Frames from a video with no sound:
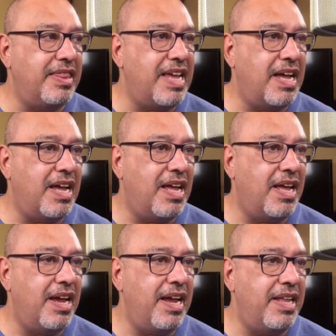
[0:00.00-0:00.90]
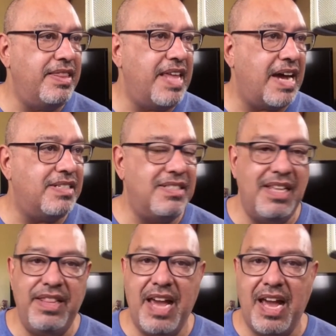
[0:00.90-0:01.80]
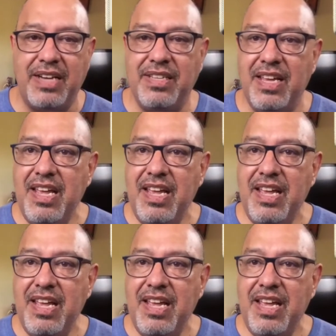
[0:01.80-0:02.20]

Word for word: that's that.